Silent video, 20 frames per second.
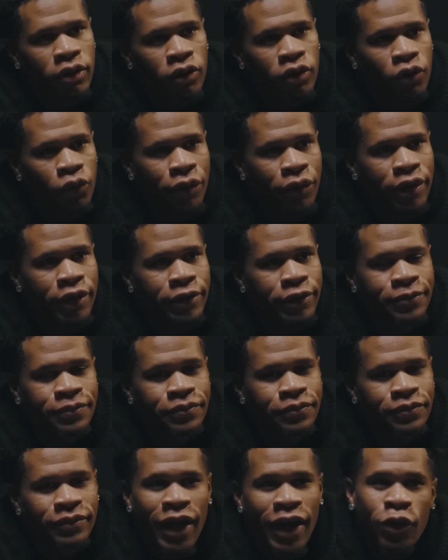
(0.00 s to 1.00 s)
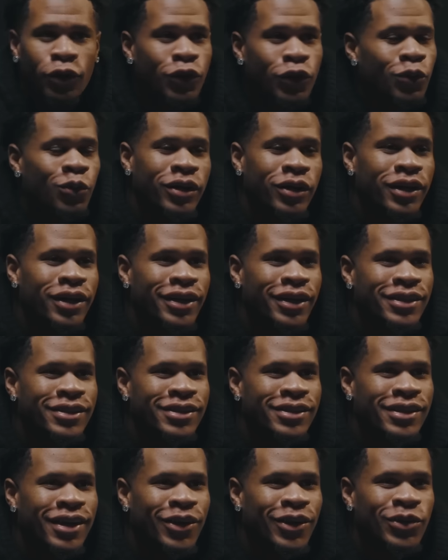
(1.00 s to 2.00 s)
You know, I don't know what it
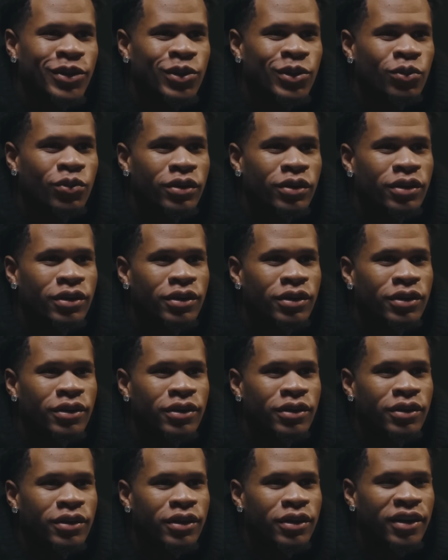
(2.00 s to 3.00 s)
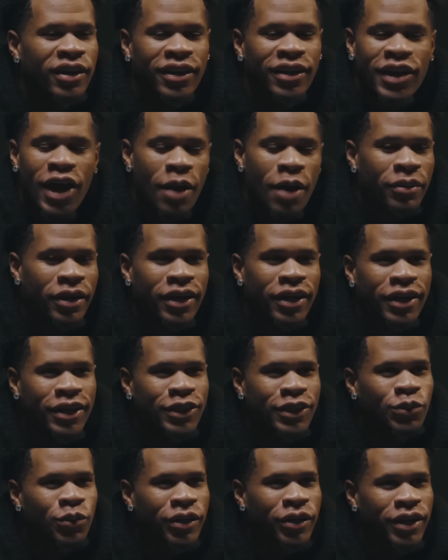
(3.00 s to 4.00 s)
is. Does that it, bother you? Uh, no, I mean, it
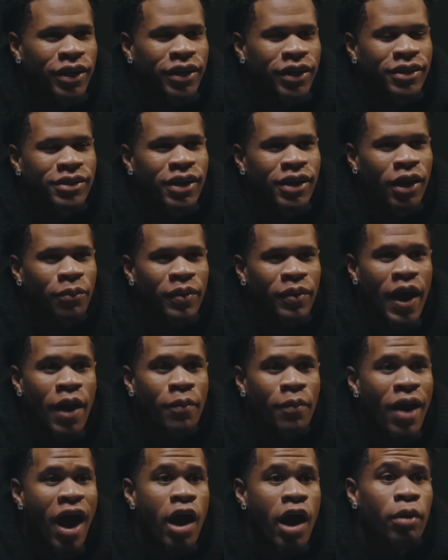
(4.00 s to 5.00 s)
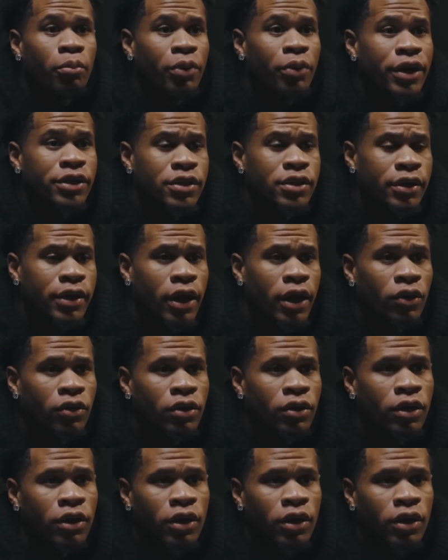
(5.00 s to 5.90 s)
is what it is. I mean, I'm, I embrace it now.